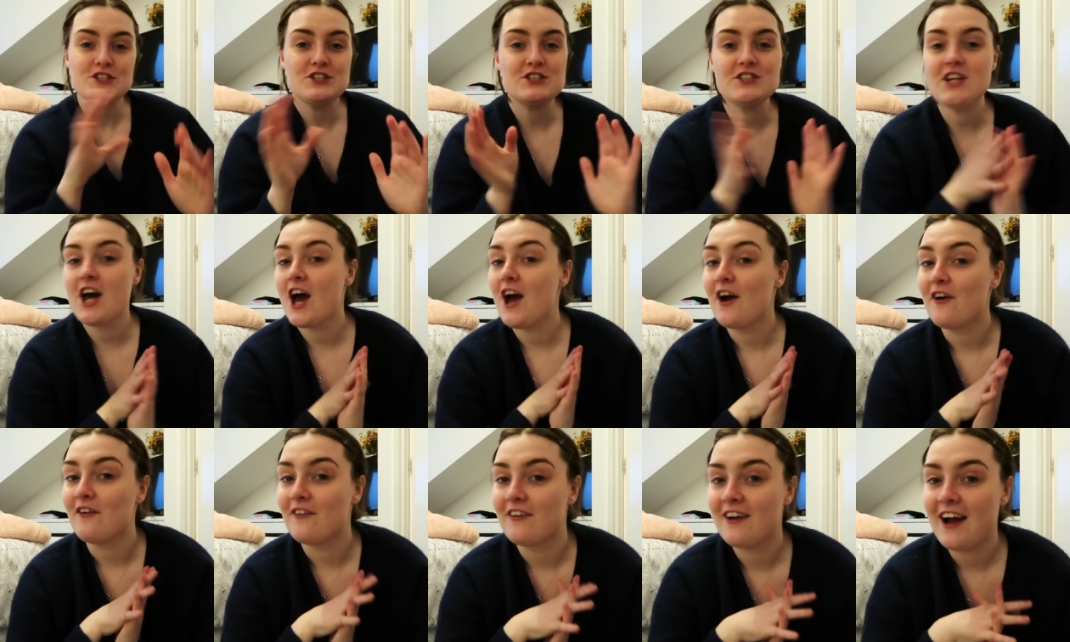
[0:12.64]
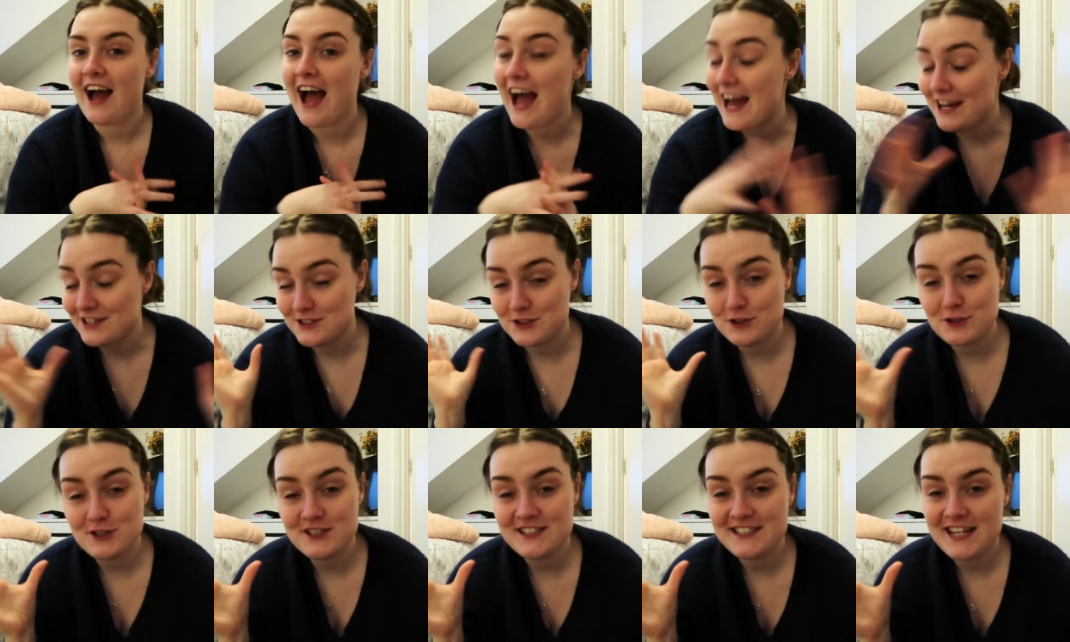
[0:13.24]
So,
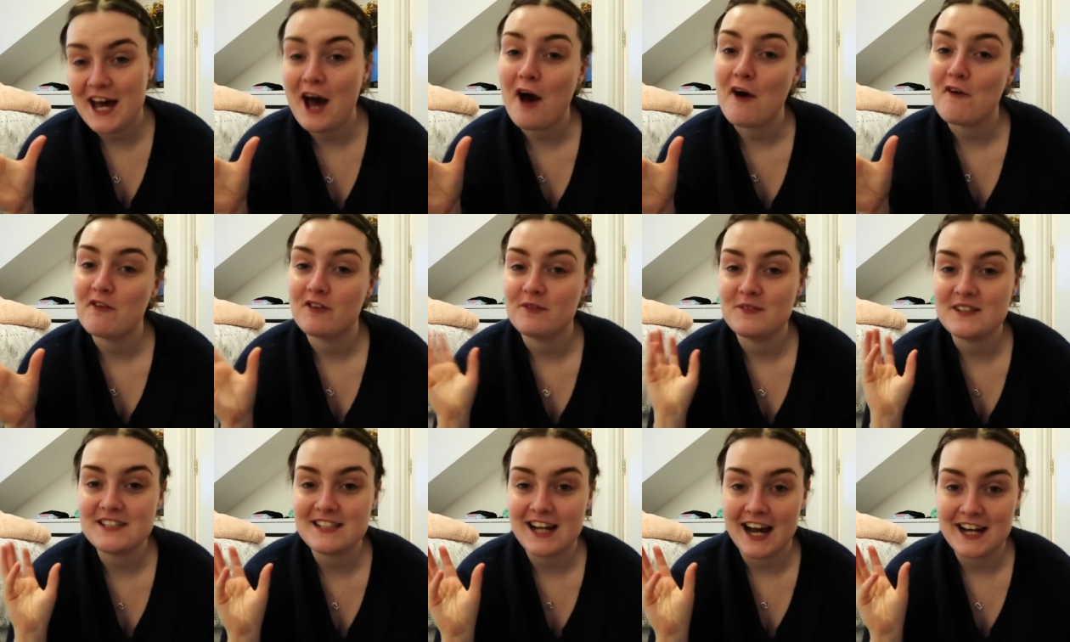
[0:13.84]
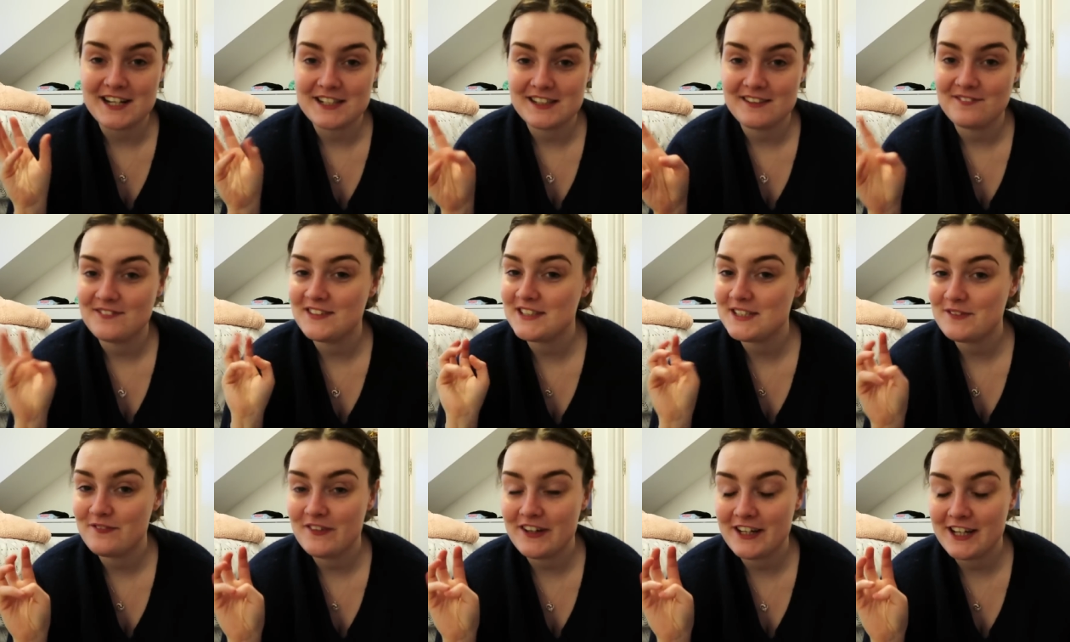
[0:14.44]
as you can tell from the title of
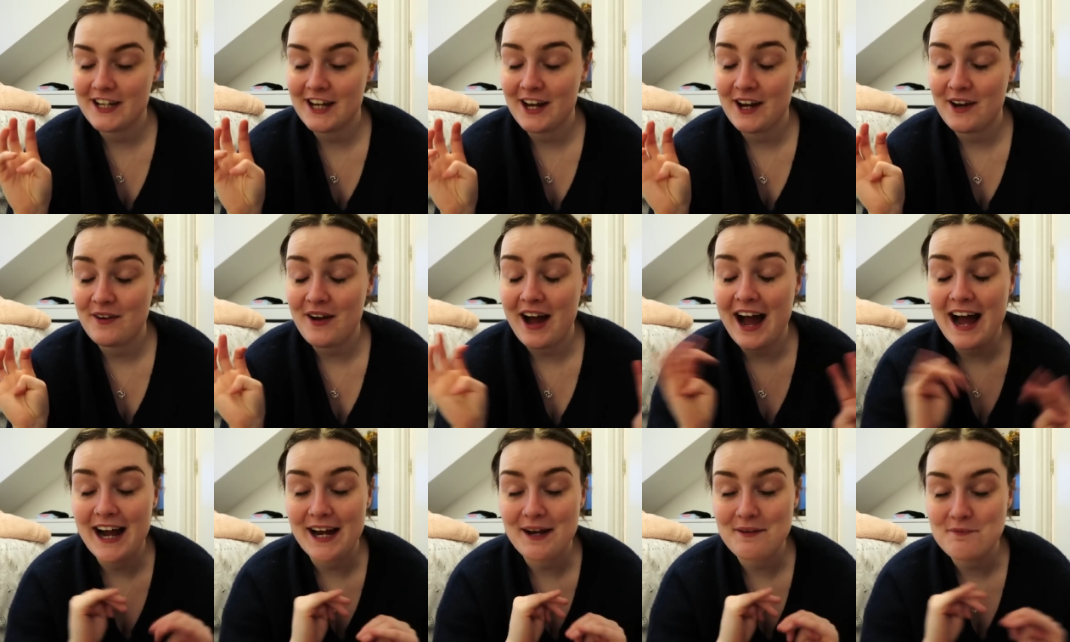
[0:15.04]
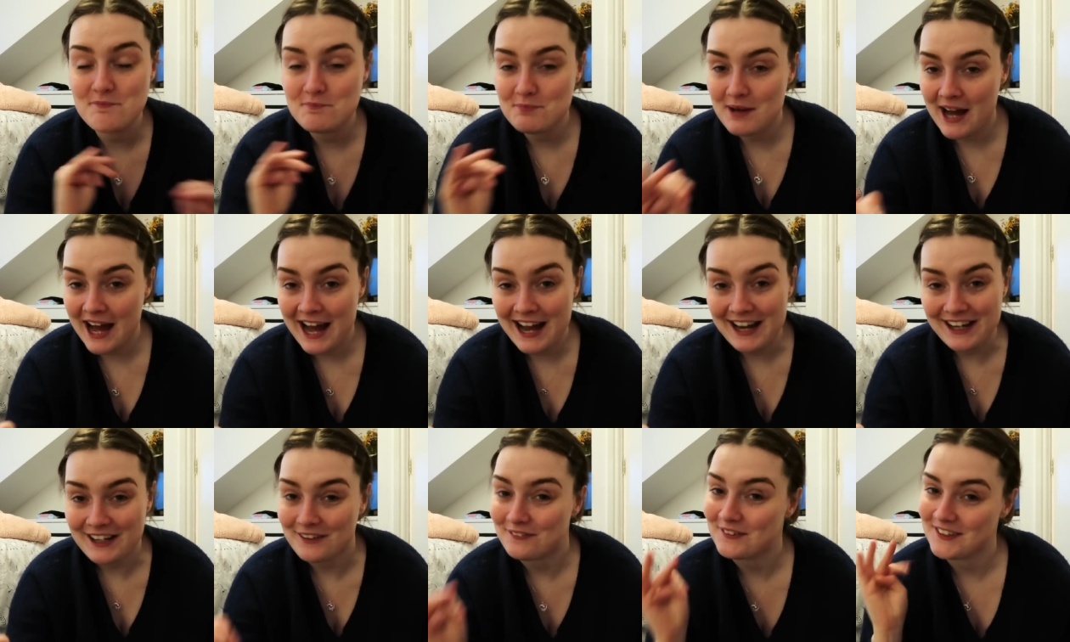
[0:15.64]
this video, I am
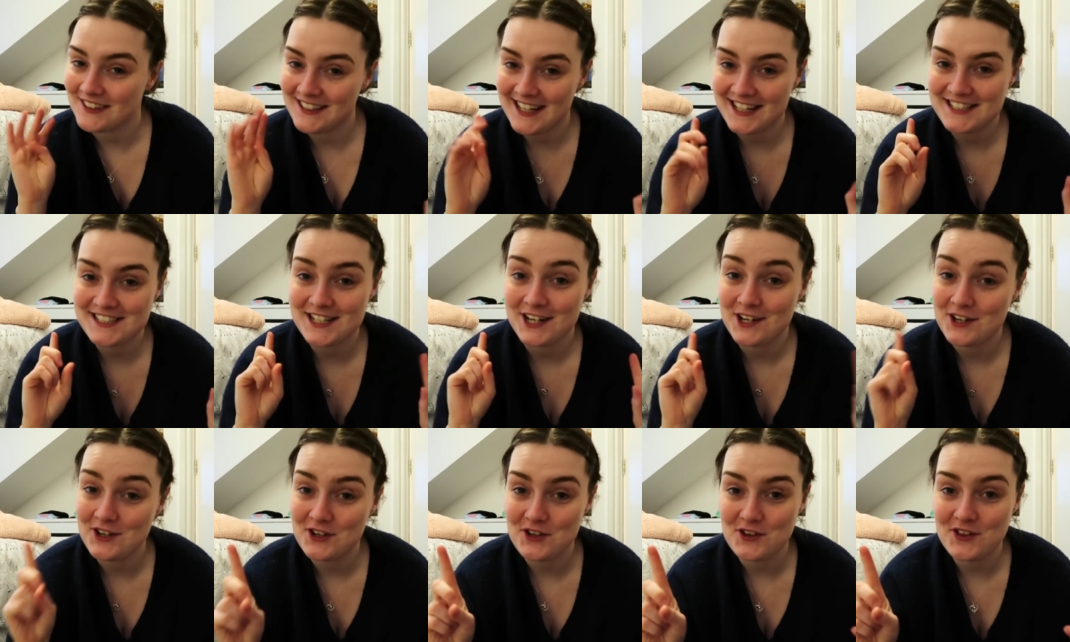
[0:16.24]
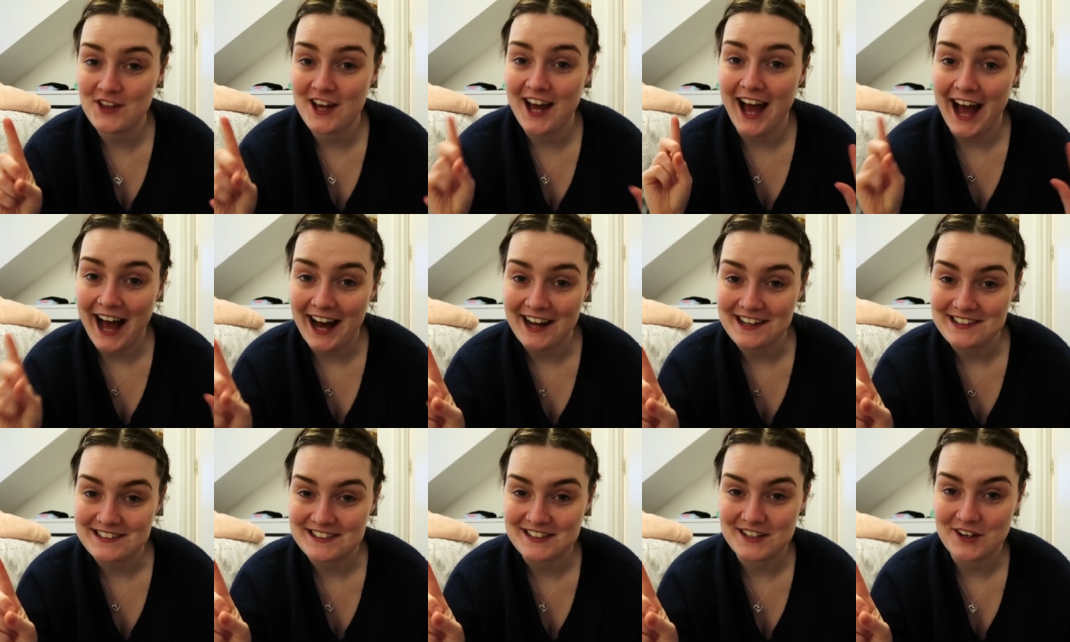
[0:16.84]
back with yet another
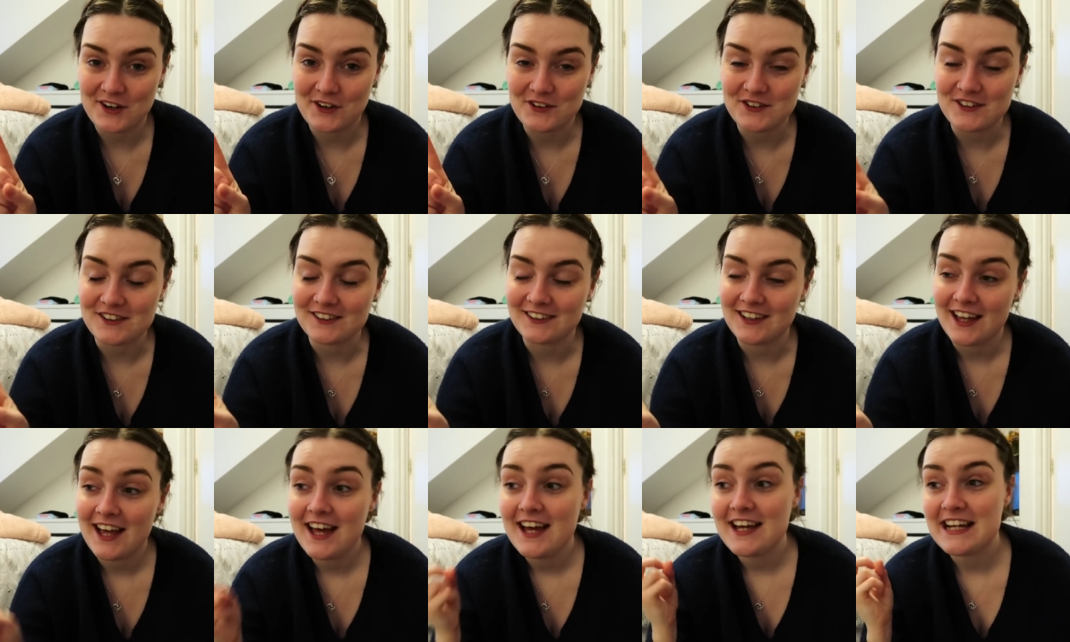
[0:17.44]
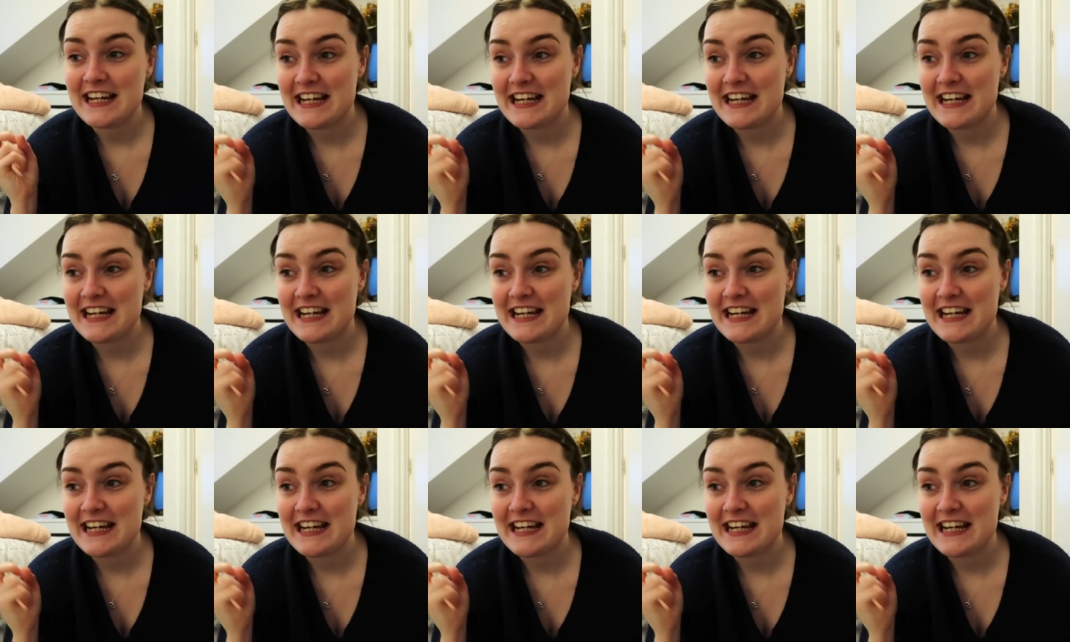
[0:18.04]
Aldi haul.